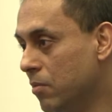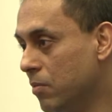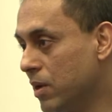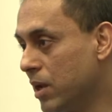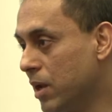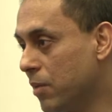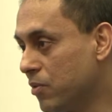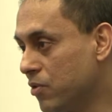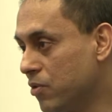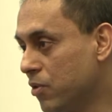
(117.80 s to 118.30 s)

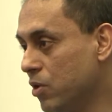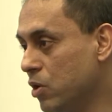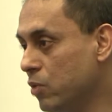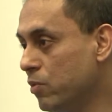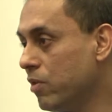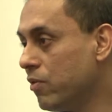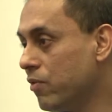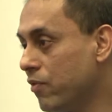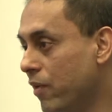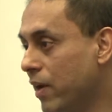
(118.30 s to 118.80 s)
But I'm sure you
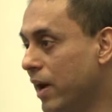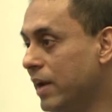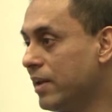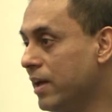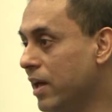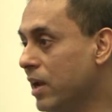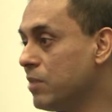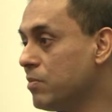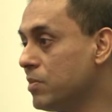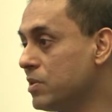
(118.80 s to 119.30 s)
will
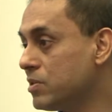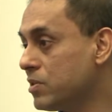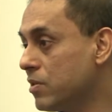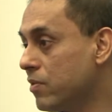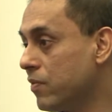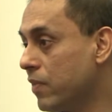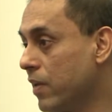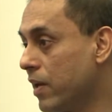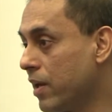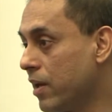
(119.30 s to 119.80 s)
find elements
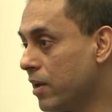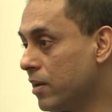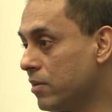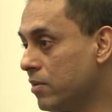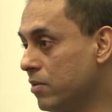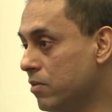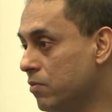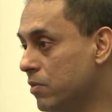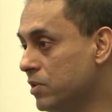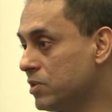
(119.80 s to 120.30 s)
of
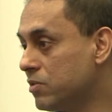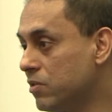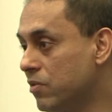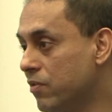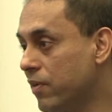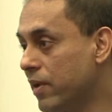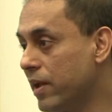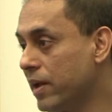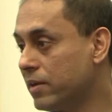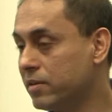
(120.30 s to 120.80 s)
that which
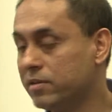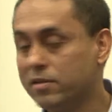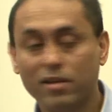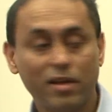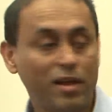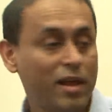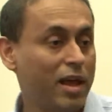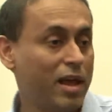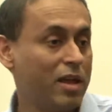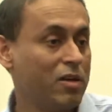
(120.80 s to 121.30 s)
reflect
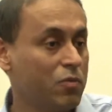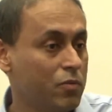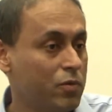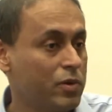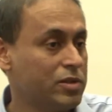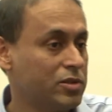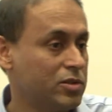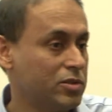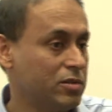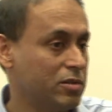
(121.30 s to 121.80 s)
and
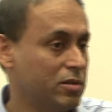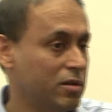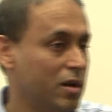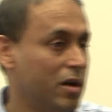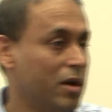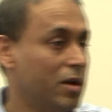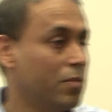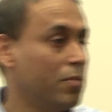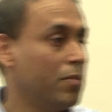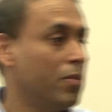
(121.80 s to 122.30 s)
which
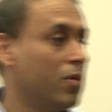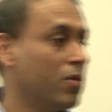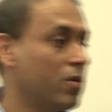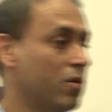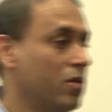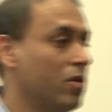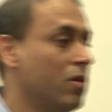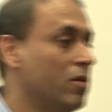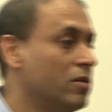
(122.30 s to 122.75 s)
are important